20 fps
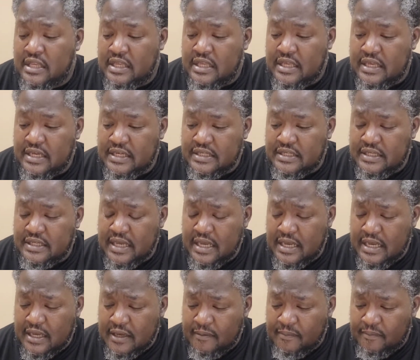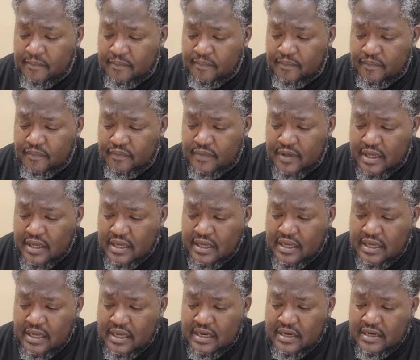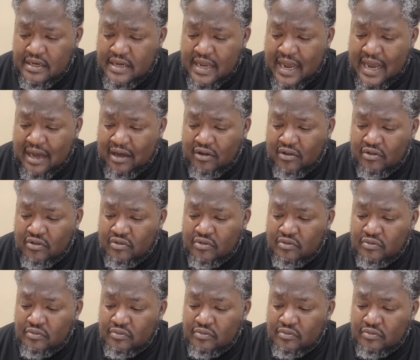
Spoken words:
He said, thou